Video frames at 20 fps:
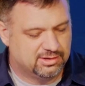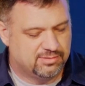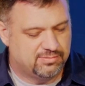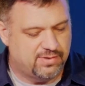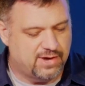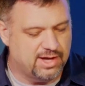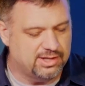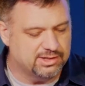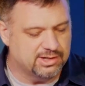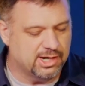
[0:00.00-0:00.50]

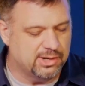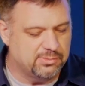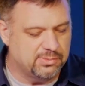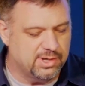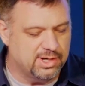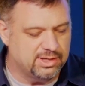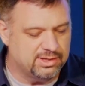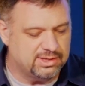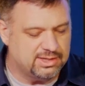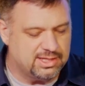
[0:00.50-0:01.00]
Father, I
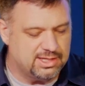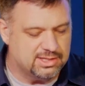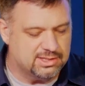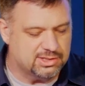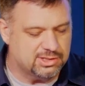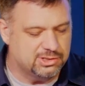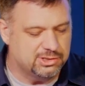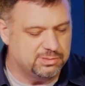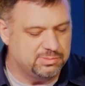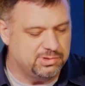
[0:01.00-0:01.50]
want
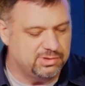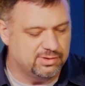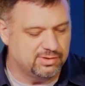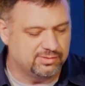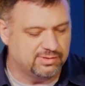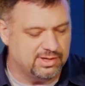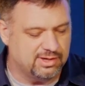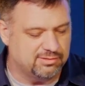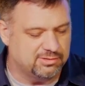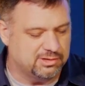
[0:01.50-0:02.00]
these whom you
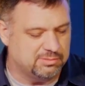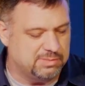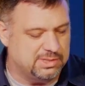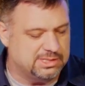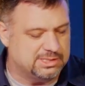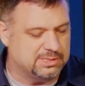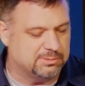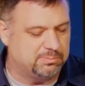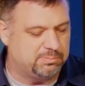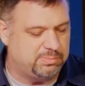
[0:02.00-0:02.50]
have given
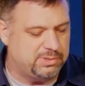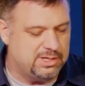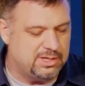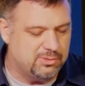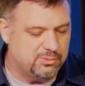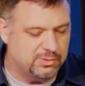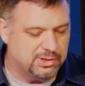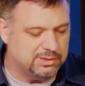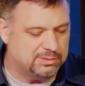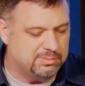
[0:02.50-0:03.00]
me to be
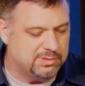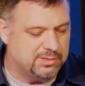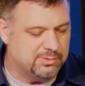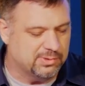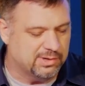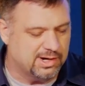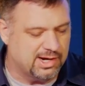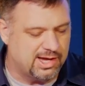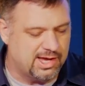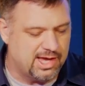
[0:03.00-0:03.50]
with me
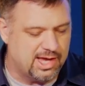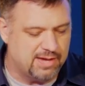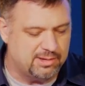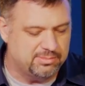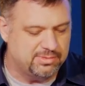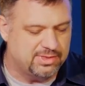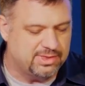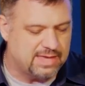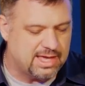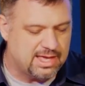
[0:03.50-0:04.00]
where I
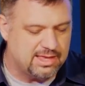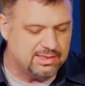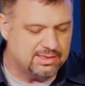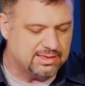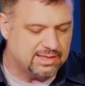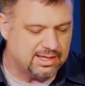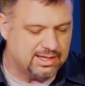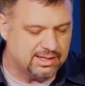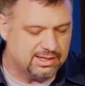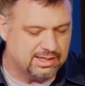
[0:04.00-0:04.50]
am. Then
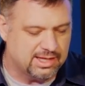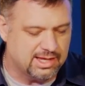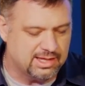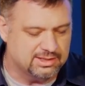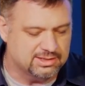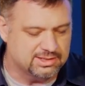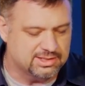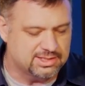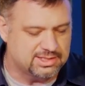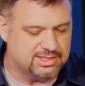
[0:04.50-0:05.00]
they
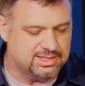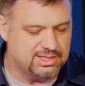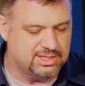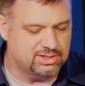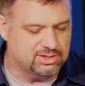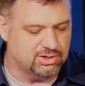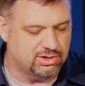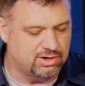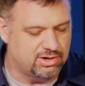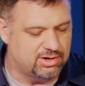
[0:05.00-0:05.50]
can
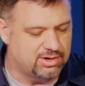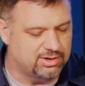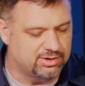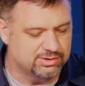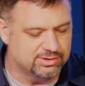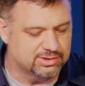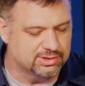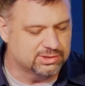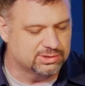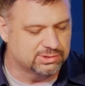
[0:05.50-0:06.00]
see
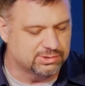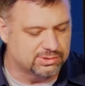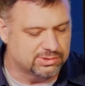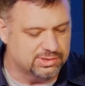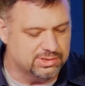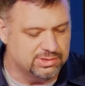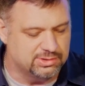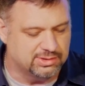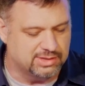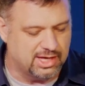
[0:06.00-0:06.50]
all the
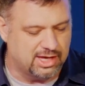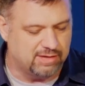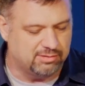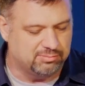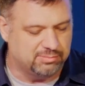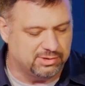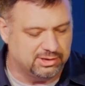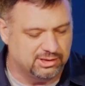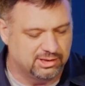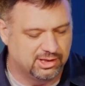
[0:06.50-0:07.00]
glory you gave
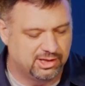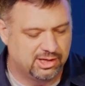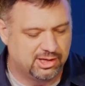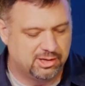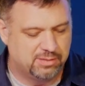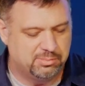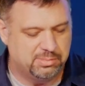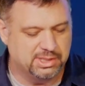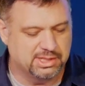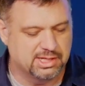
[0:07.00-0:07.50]
me
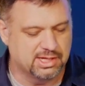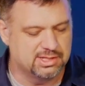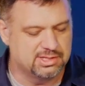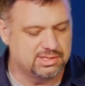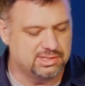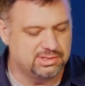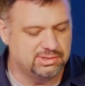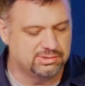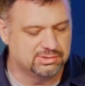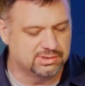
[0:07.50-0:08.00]

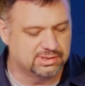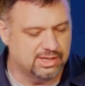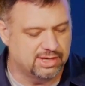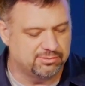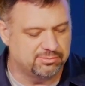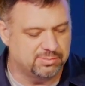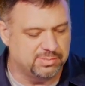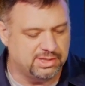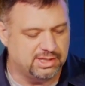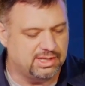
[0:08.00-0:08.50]
because you
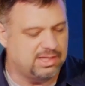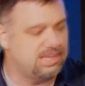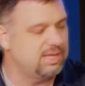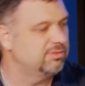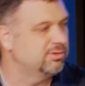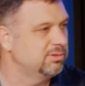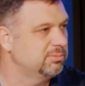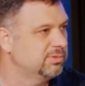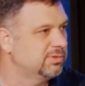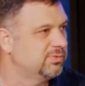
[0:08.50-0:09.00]
loved me
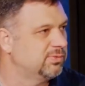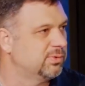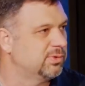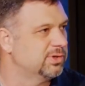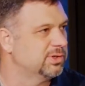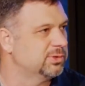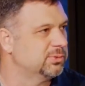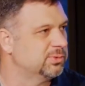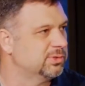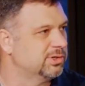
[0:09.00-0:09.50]
even
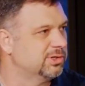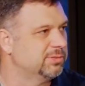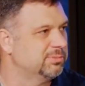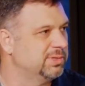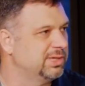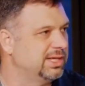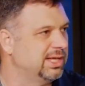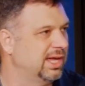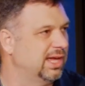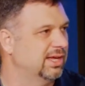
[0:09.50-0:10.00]
before the world
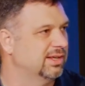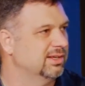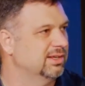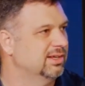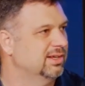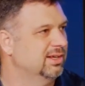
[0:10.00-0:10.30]
began.